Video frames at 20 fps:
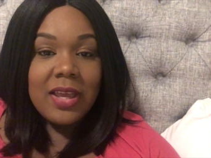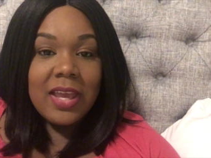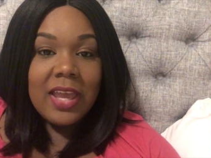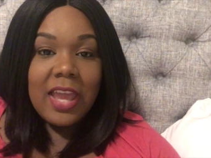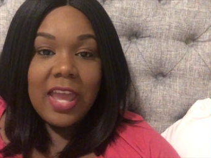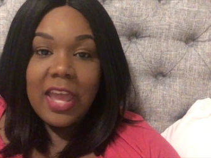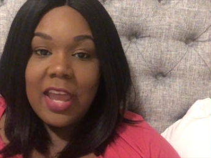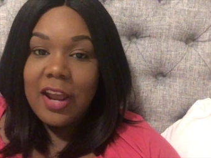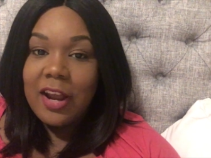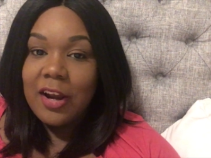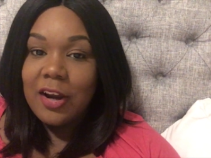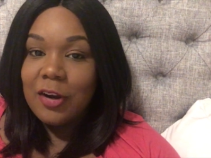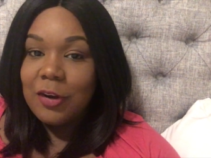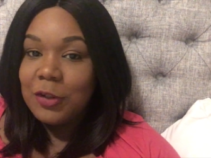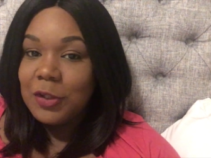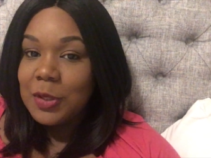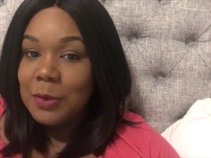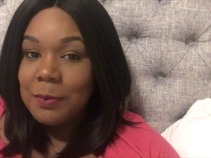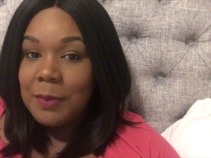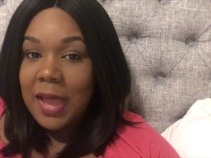hair
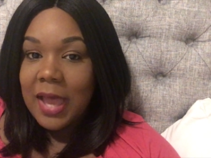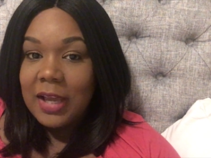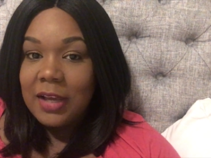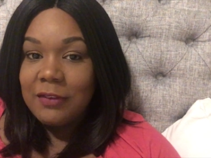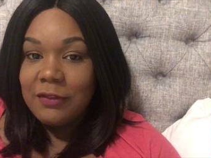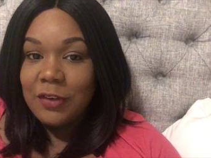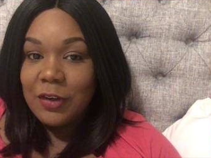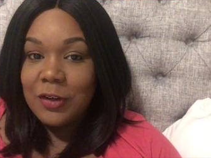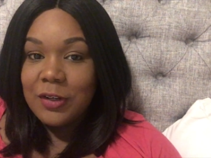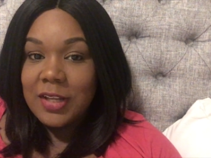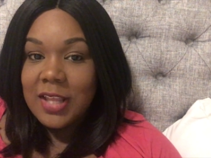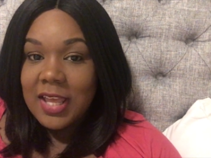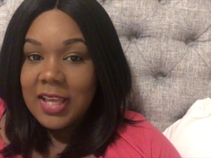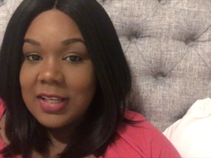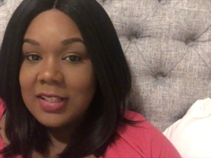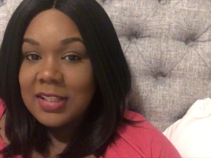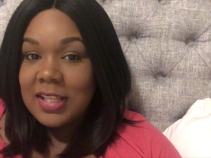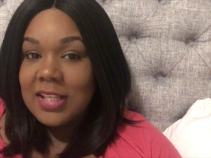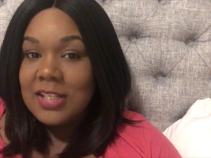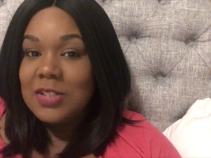on the back of your neck
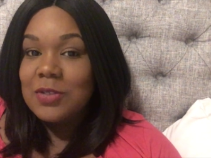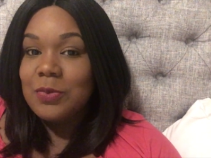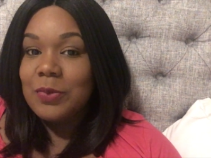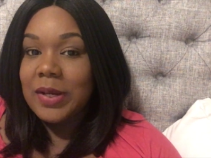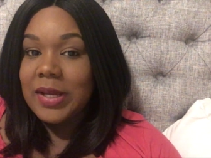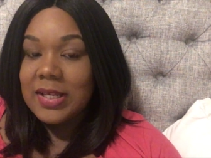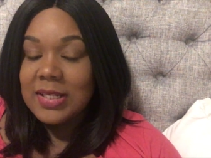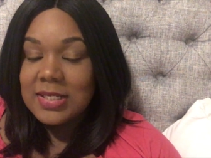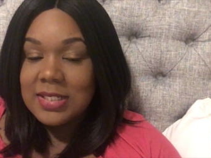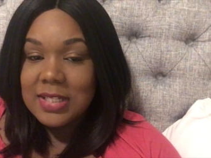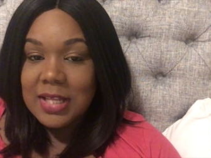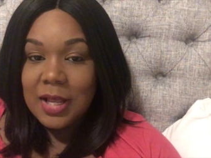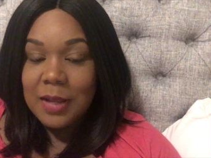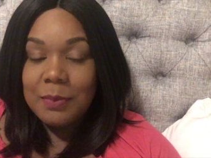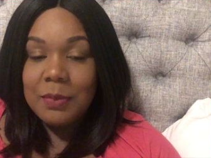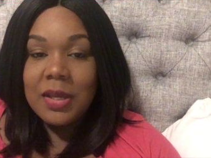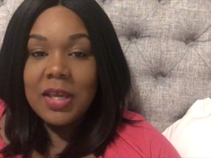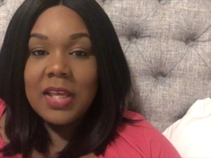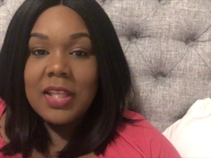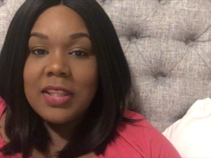that's raised
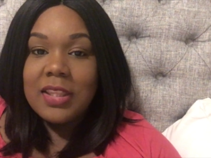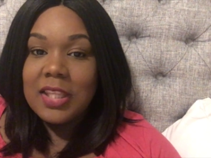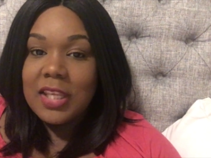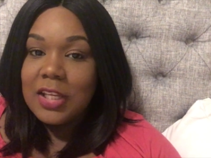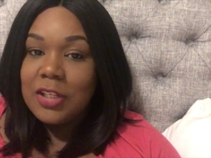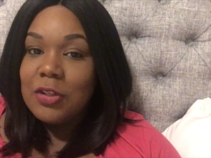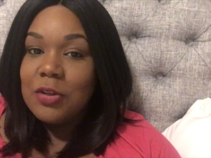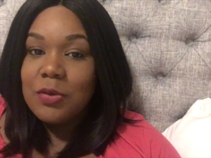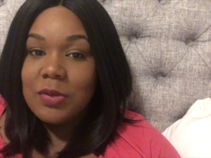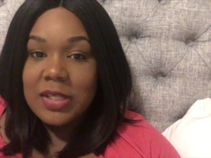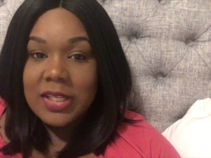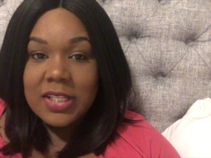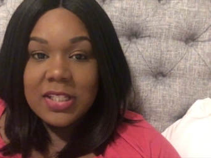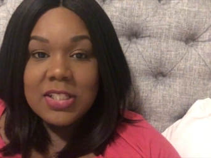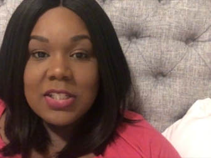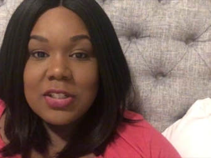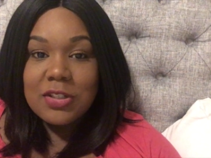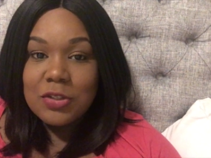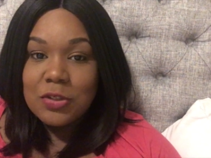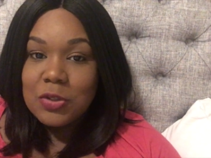up, then you need
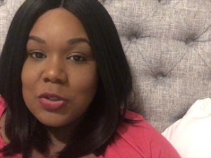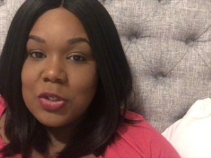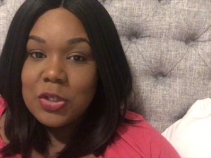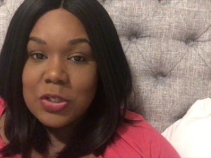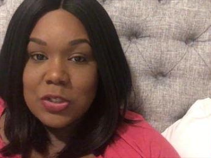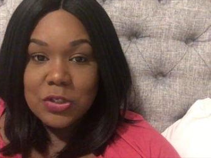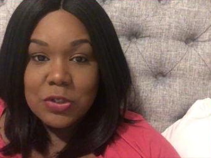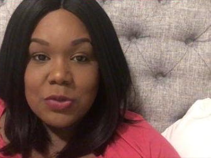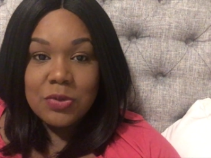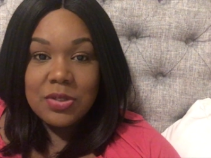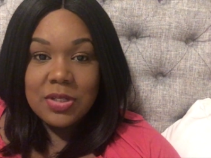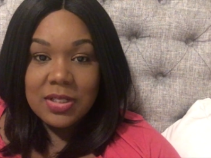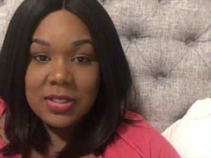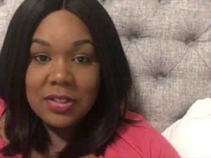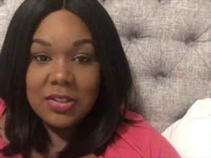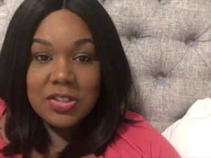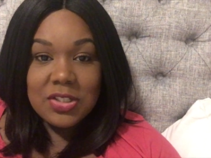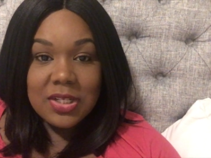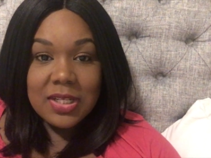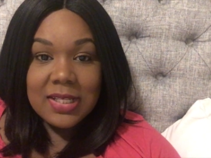to do your due
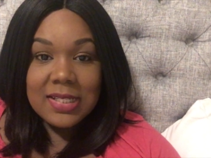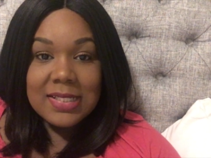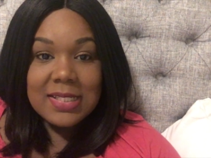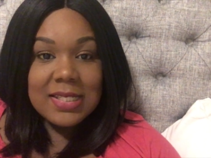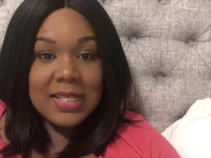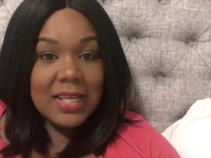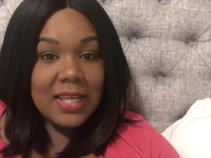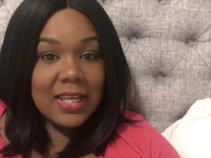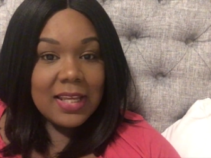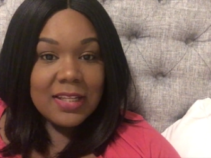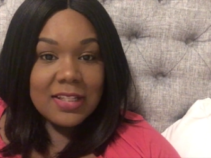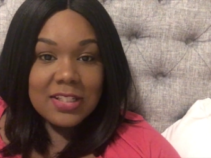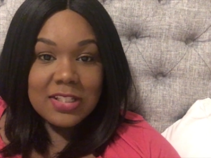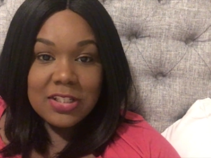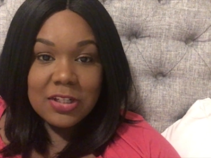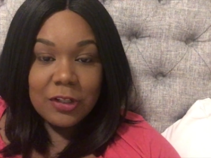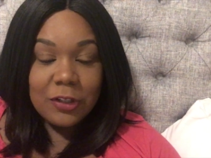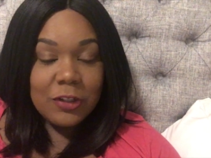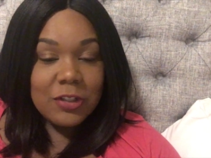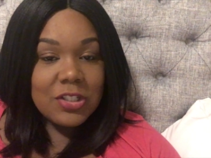diligence and
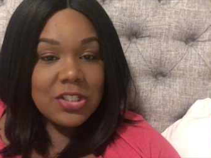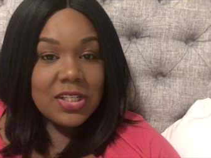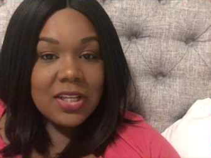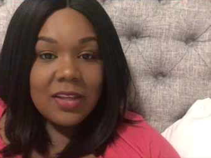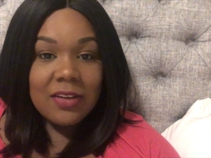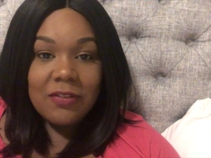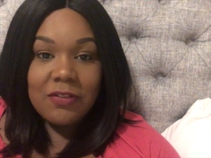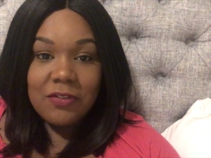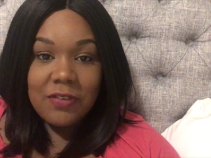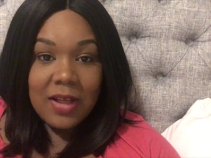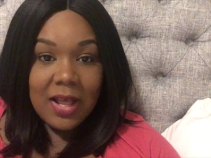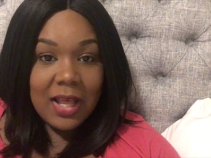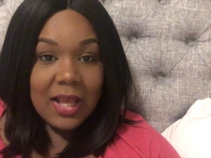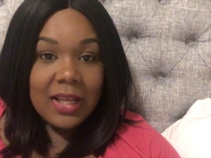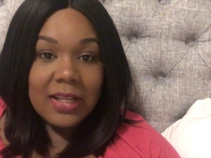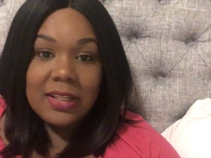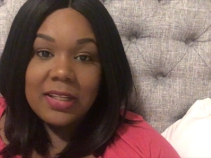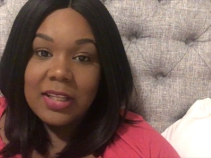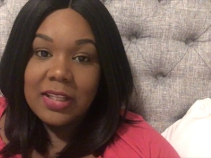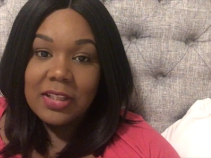search and
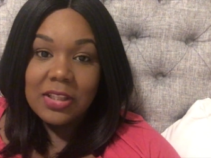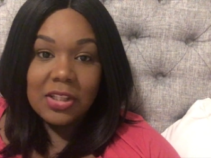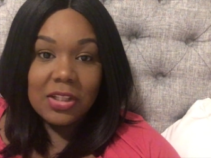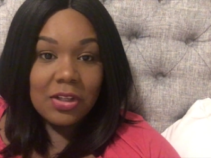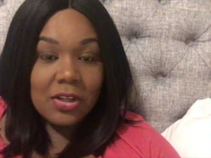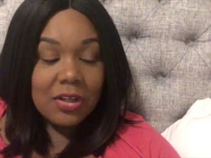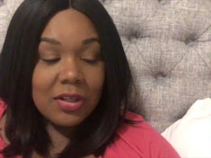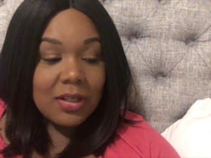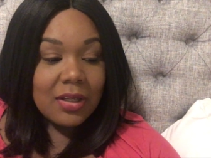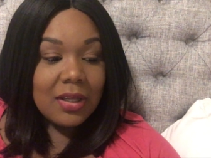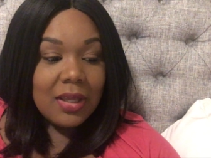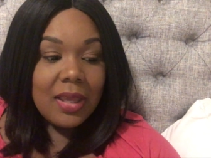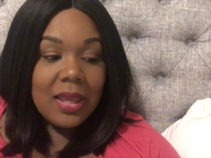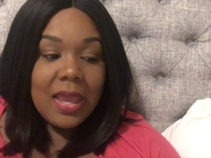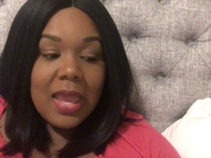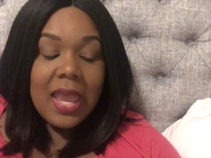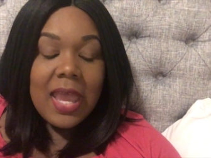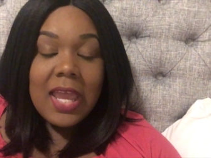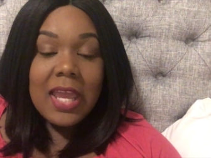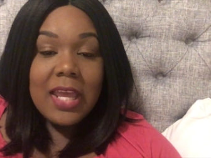find and look.
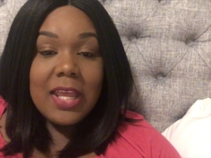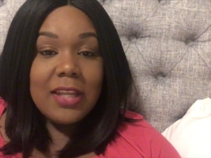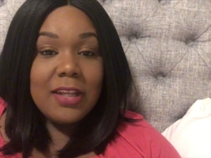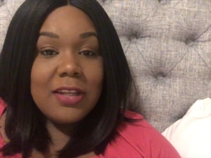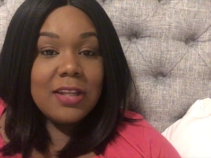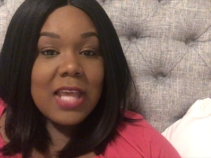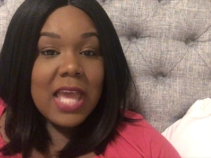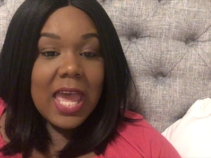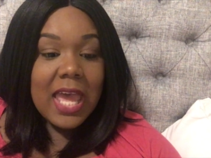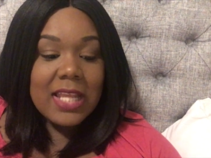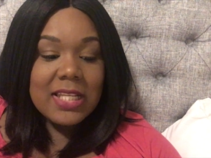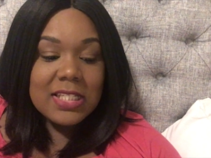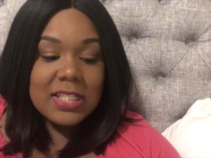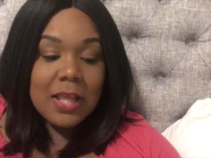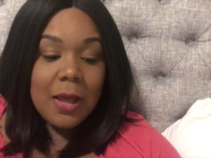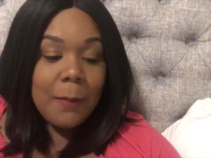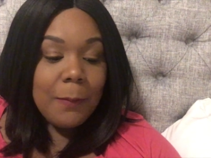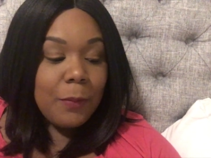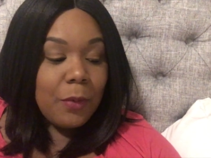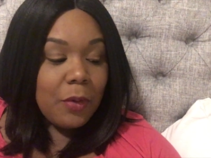And at some